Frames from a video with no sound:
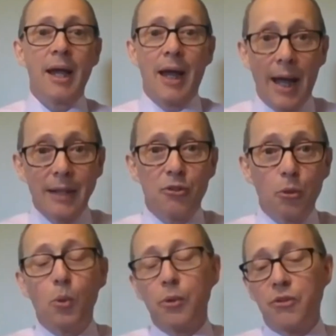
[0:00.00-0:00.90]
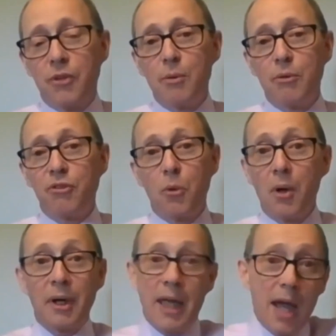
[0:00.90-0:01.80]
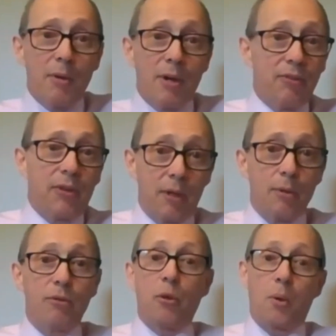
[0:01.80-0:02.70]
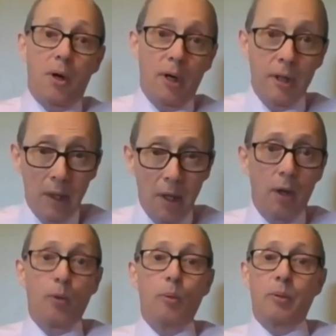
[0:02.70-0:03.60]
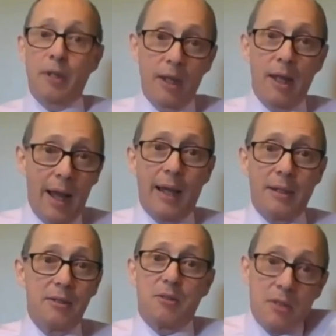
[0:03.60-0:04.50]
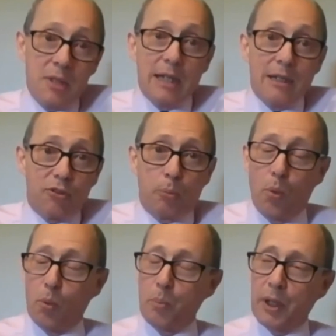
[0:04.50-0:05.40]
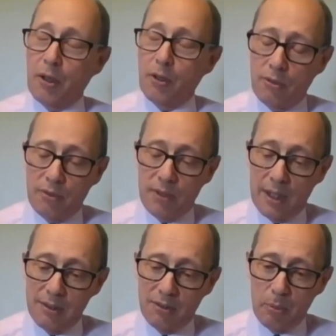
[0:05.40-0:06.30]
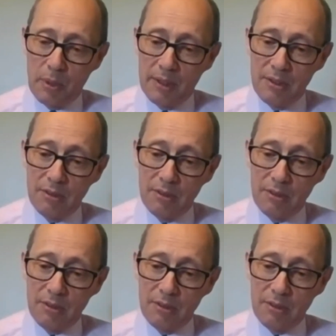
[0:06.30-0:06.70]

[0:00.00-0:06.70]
and towards those who are caring for those who are old and need support because of their disabilities.